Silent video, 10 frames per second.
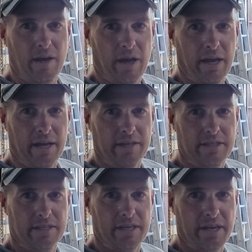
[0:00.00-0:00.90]
and
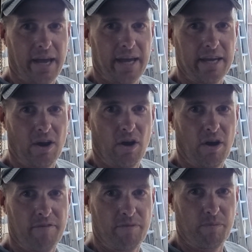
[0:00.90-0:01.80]
today
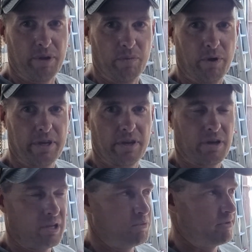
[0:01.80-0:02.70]
I've been working
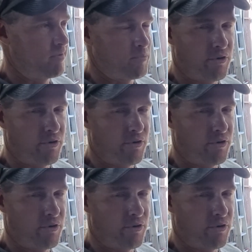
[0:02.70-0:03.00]
on a little bit of a